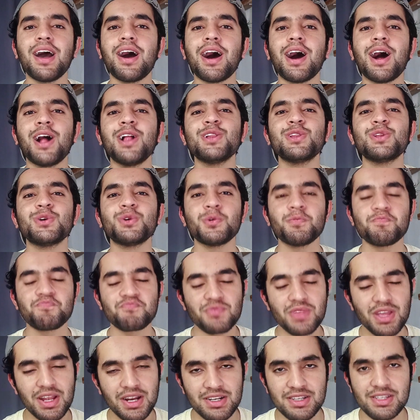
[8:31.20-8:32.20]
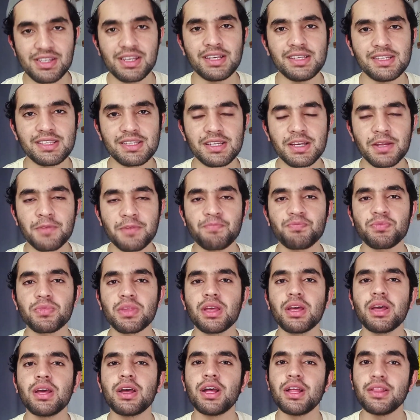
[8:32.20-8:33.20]
although it's easier.
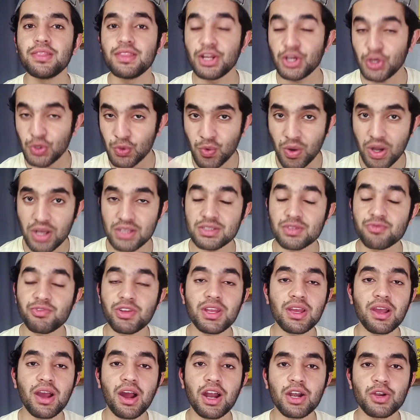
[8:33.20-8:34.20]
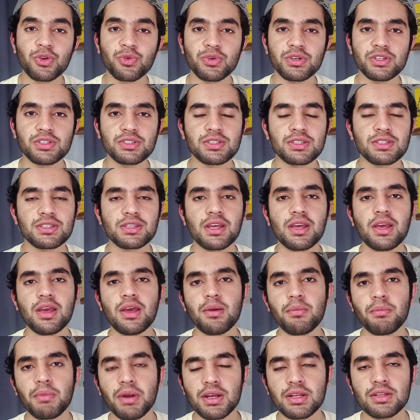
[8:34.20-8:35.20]
They do ask very hard questions,
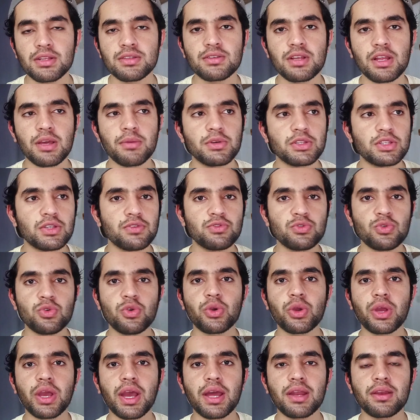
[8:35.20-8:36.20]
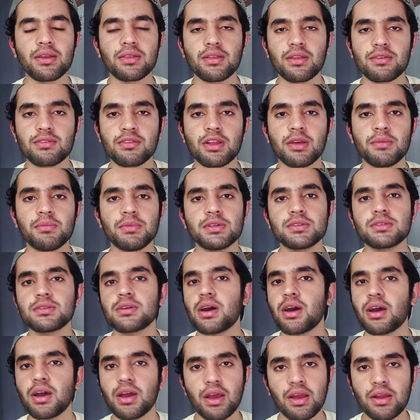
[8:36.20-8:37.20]
but in syllabus, if you look at the syllabus,
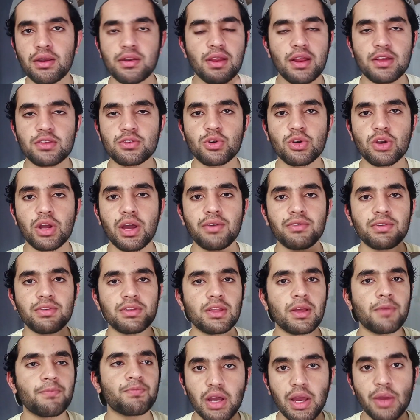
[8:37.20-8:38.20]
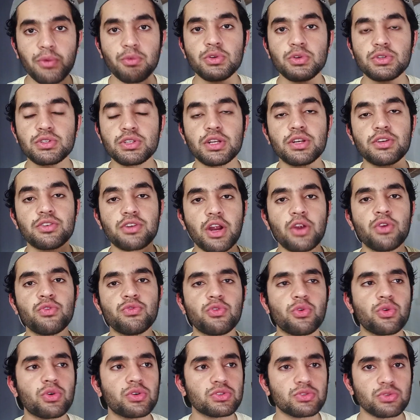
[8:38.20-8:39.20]
it has got everything. I would say try to
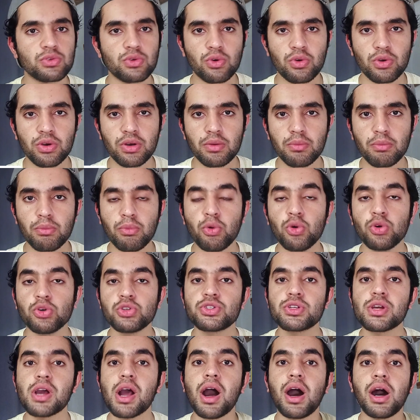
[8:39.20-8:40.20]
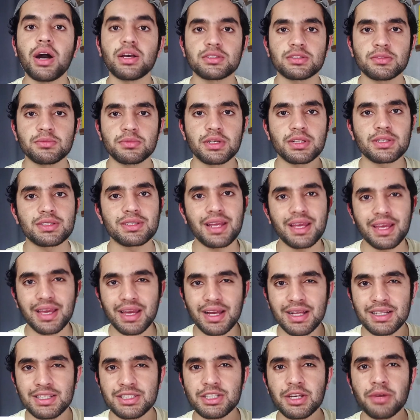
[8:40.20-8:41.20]
focus on most R subjects like
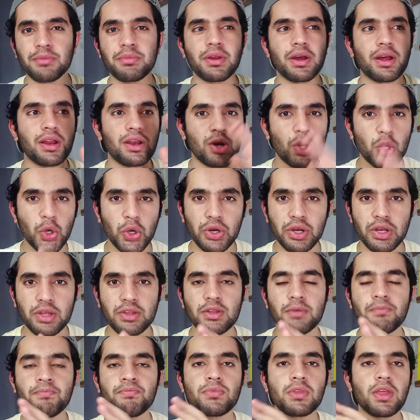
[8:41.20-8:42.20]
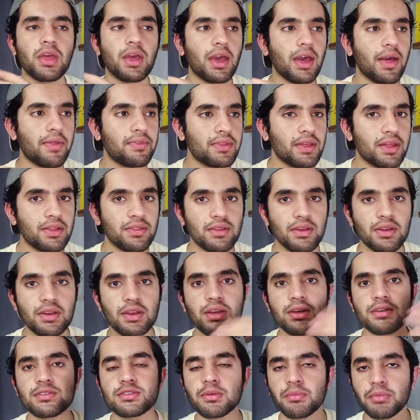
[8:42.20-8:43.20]
algebra, logarithm, and then there
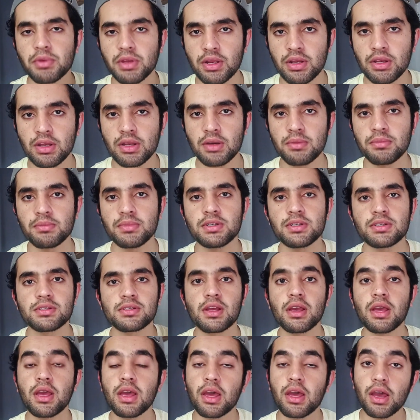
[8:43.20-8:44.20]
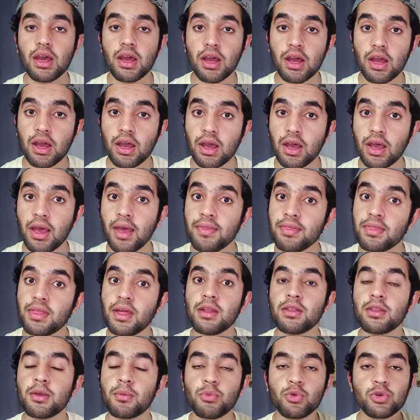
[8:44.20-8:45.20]
is some real numbers, and
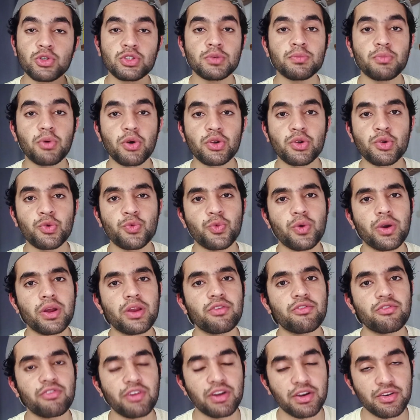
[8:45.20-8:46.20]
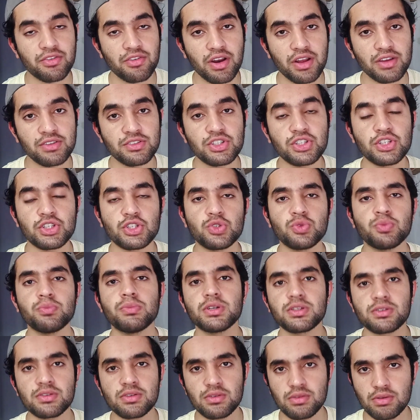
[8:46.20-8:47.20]
then the most important one, factorization. You
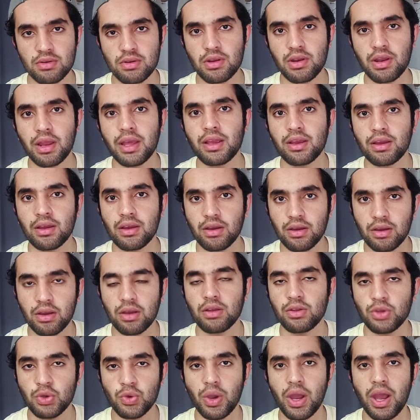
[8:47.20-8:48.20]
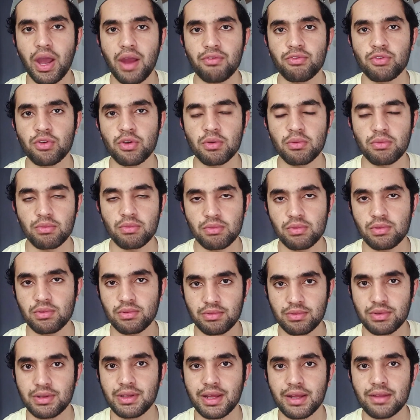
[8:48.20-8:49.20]
must you have to
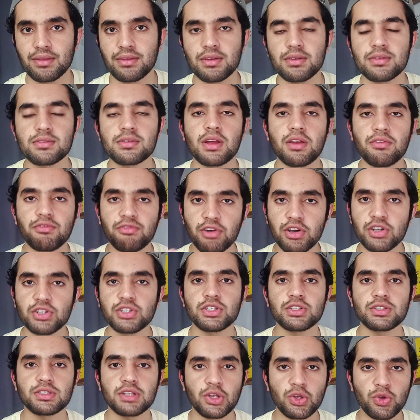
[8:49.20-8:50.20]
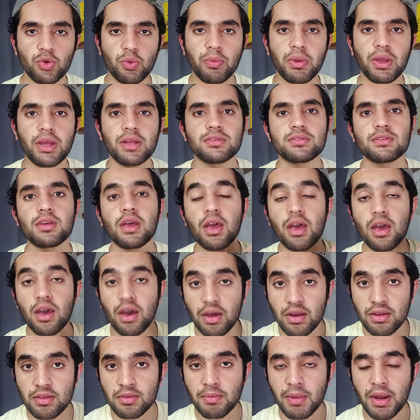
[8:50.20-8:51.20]
get this, and functions and domains,
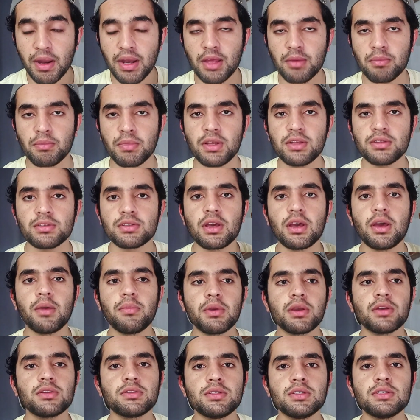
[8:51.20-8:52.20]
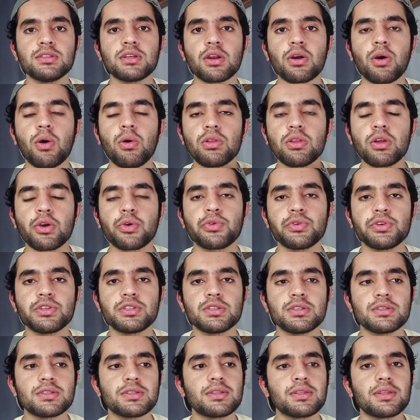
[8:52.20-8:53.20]
arithmetic means, because these are all the
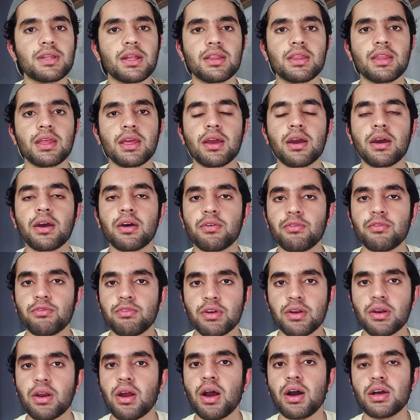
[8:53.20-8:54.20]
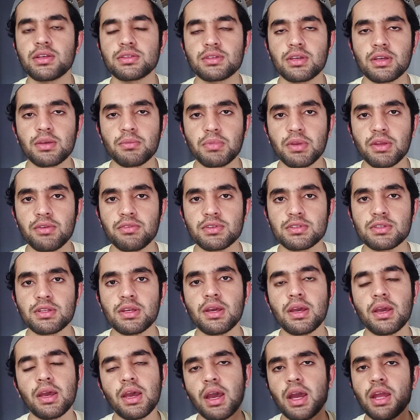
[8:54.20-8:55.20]
questions that they were asking
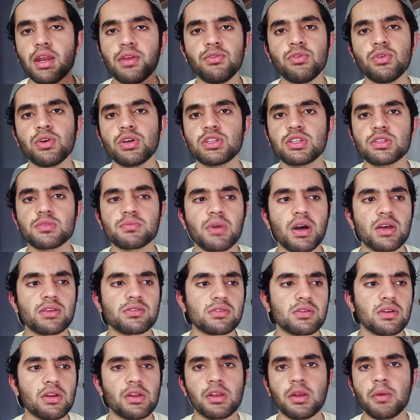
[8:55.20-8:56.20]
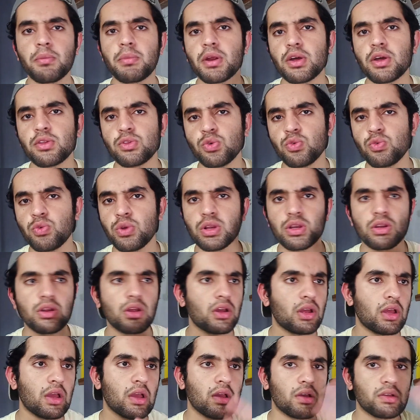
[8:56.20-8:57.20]
previously. And if you can just master algebra, you
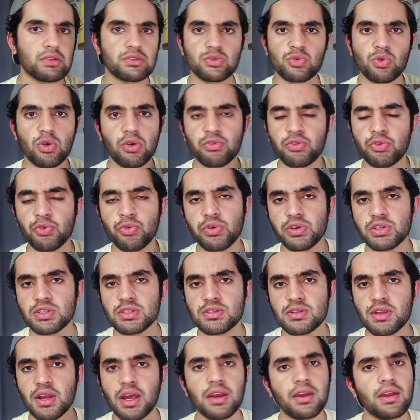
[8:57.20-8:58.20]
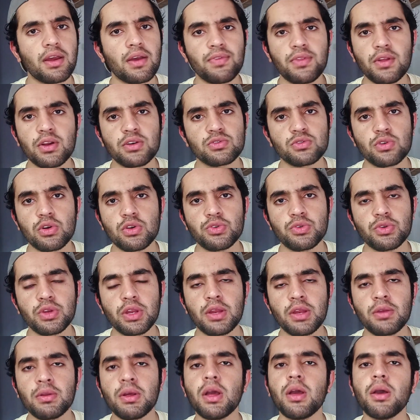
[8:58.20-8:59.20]
will solve 2 questions right, and that's all you
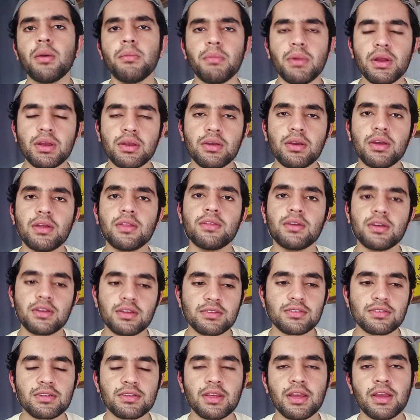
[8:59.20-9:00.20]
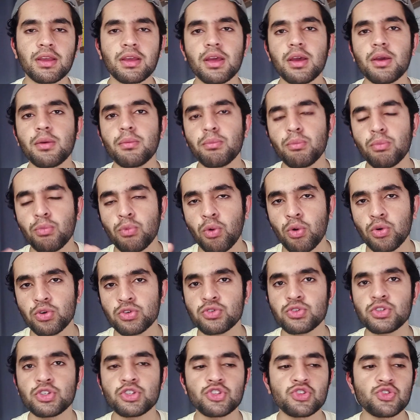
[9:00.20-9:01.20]
need. But there thing, most
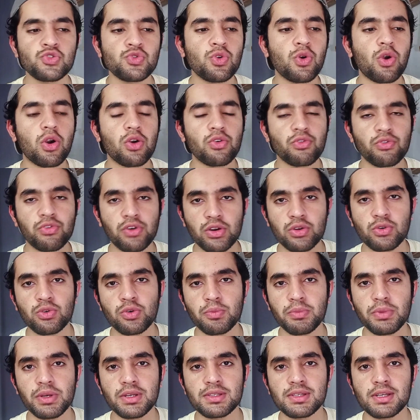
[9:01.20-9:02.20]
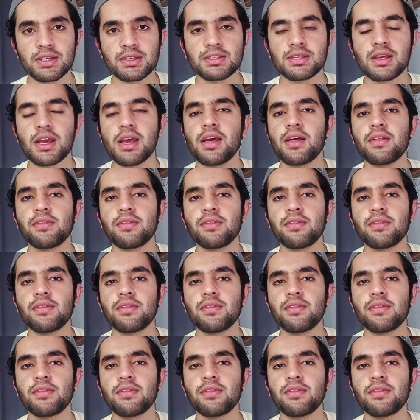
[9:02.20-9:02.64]
students do not work on basics.